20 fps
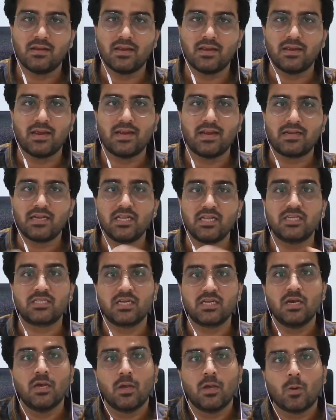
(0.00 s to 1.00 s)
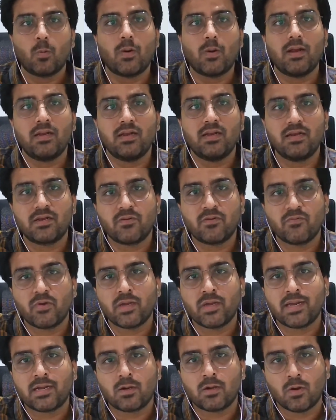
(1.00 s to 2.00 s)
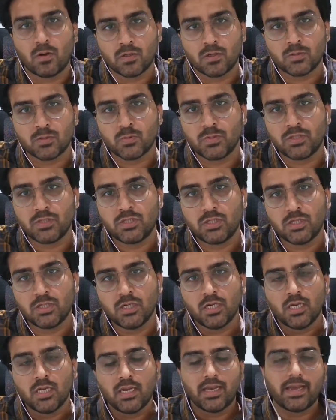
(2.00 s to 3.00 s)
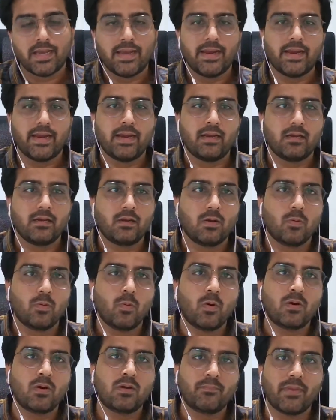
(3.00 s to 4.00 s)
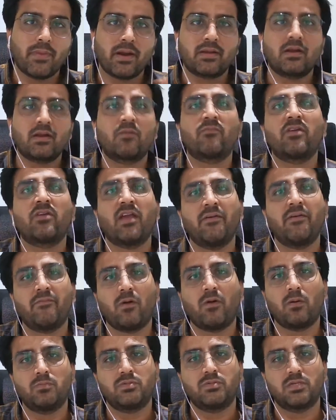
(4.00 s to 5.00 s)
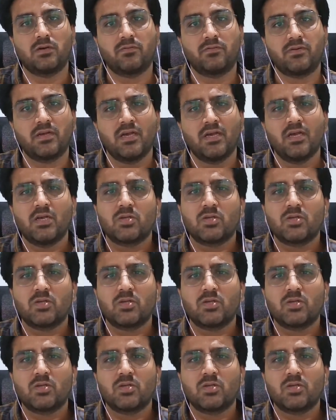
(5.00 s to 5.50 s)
at least while interviewing at Long Switch, and what pattern we have observed.